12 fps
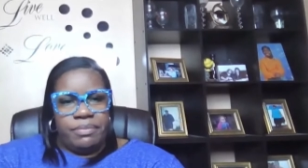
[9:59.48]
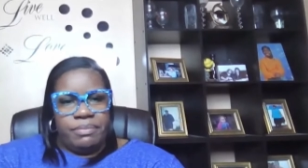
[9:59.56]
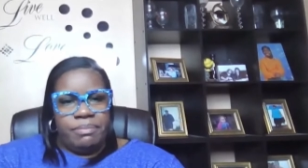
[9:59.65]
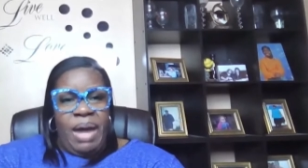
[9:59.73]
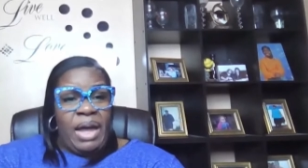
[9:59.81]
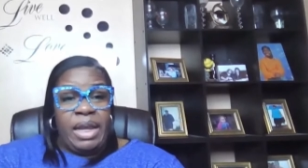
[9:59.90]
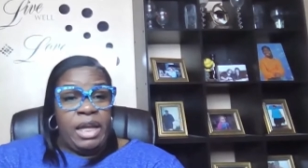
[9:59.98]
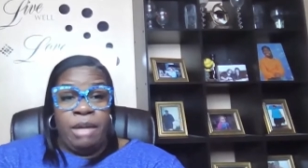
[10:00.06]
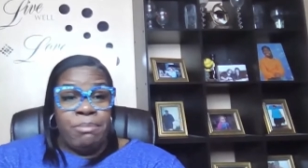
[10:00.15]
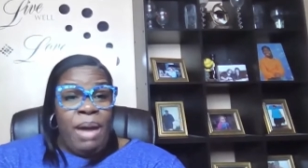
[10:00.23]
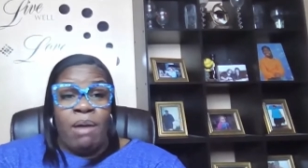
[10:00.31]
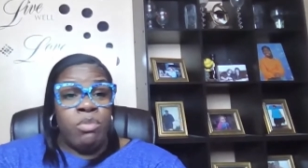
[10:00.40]
Mine ain't
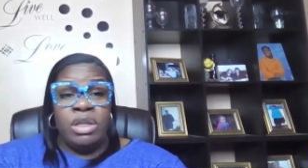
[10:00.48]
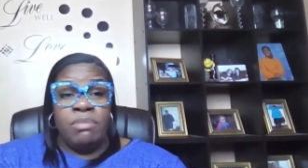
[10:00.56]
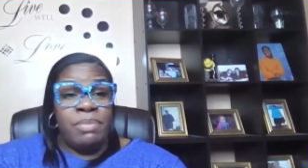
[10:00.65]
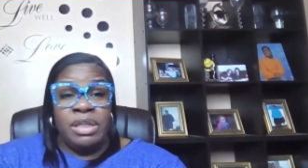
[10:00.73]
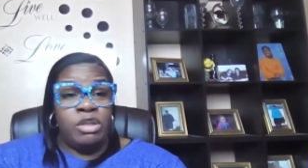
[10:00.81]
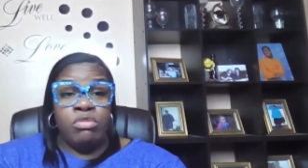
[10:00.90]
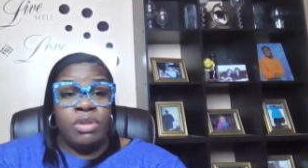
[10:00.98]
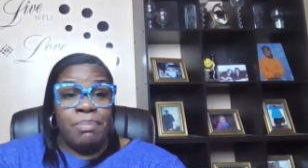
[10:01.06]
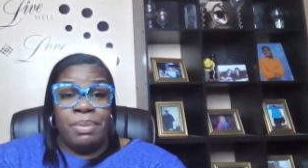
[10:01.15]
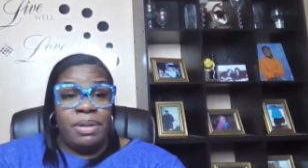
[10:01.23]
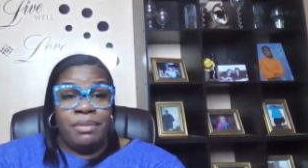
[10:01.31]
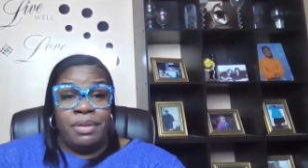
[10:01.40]
mine wouldn't have been suiting up
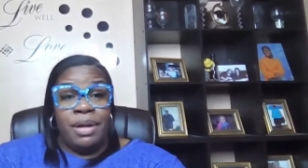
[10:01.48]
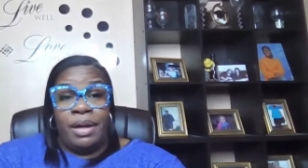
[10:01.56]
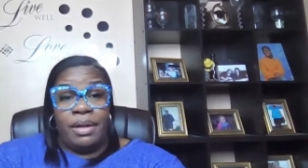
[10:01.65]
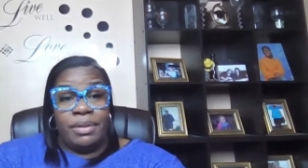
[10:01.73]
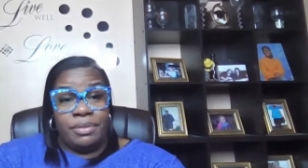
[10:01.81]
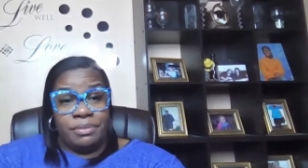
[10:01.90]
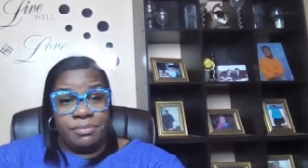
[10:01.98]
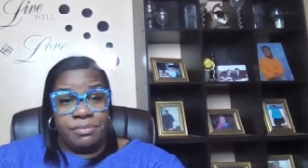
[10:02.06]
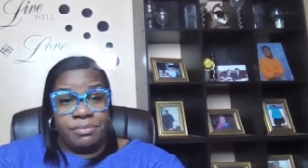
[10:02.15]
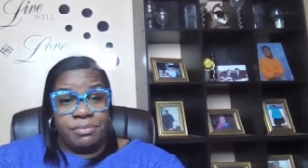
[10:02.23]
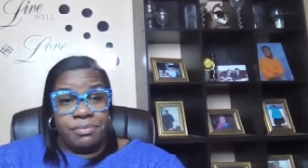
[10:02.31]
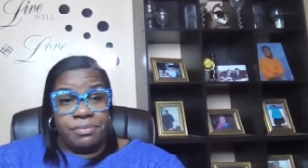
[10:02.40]
another day.
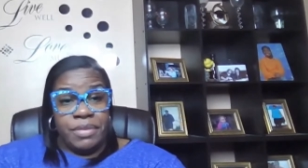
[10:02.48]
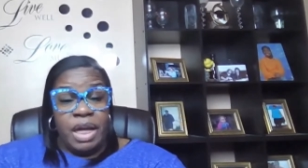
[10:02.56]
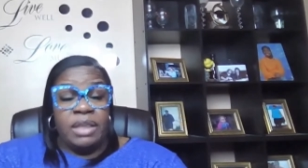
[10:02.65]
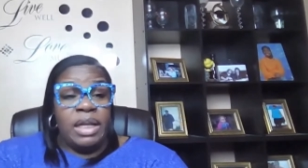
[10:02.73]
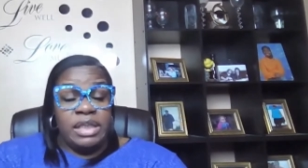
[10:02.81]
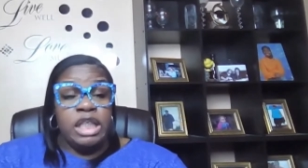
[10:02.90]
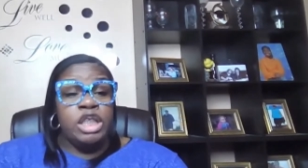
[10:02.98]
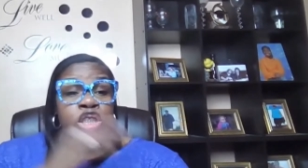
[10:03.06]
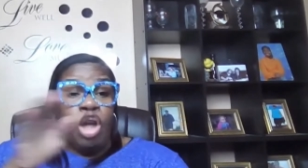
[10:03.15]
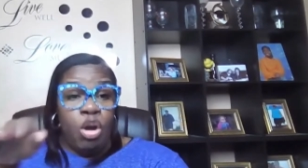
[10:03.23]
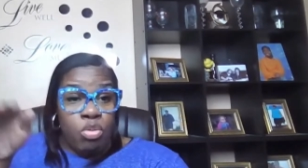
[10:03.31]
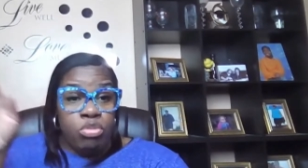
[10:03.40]
Unless he
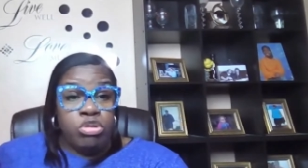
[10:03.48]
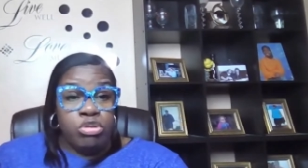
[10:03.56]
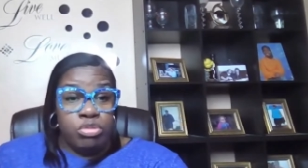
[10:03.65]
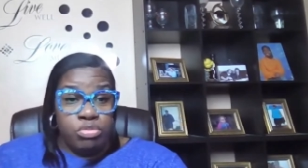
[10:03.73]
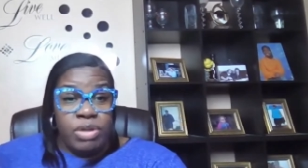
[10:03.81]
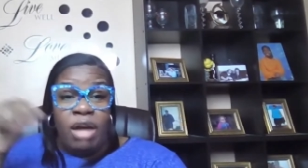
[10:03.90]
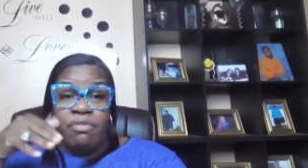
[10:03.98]
chose to. Now,